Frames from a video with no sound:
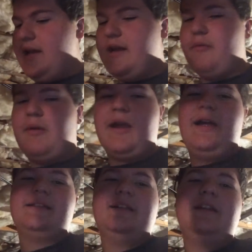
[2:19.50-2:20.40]
anyway,
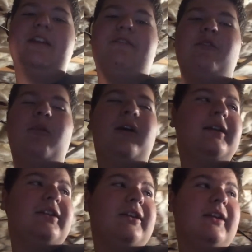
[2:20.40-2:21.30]
guys, if you want,
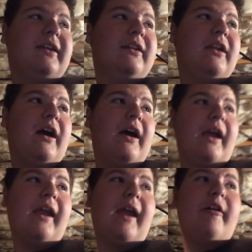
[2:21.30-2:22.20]
you could uh,
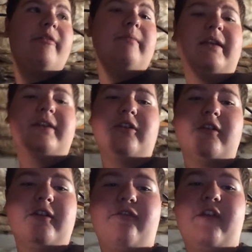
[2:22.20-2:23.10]
hang out with me
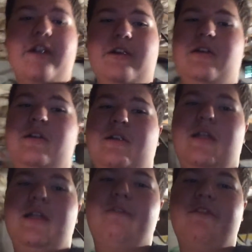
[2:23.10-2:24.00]
during the fair and